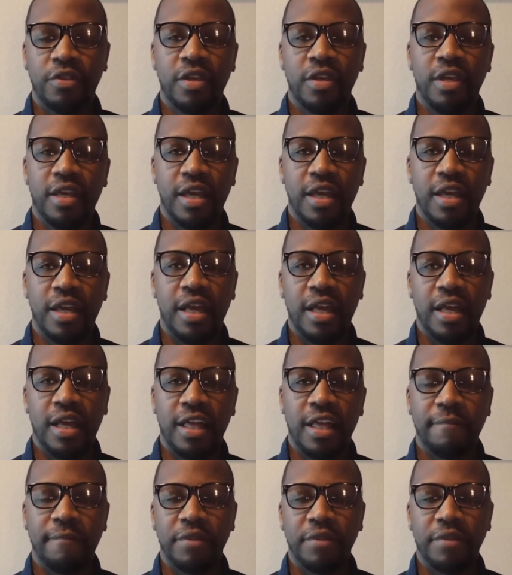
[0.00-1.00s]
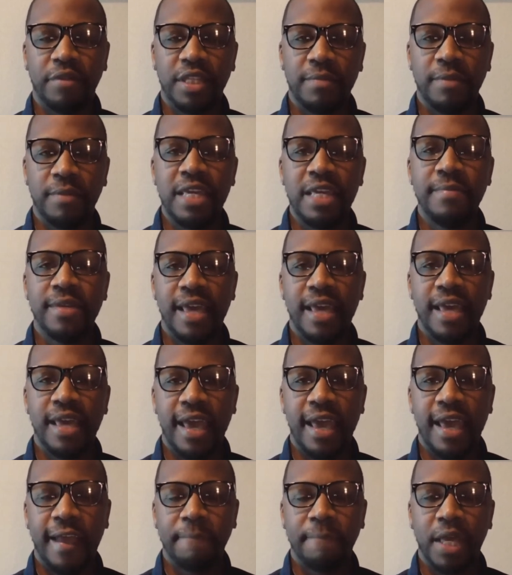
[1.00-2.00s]
uh, the PBA
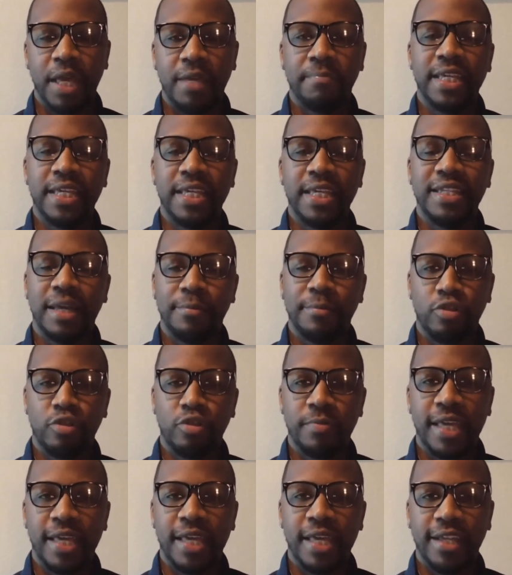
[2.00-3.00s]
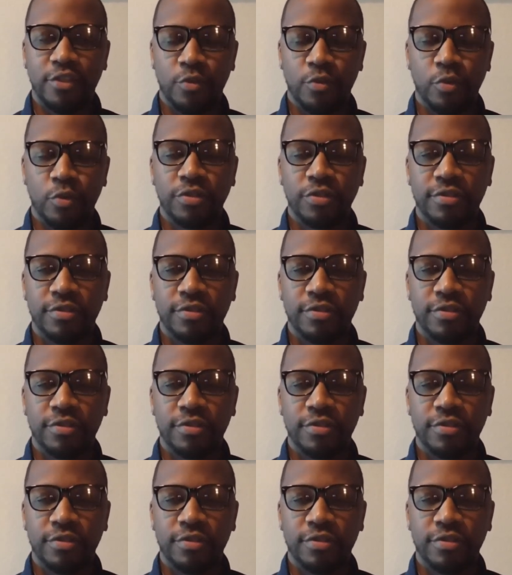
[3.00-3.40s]
and PWBA tours.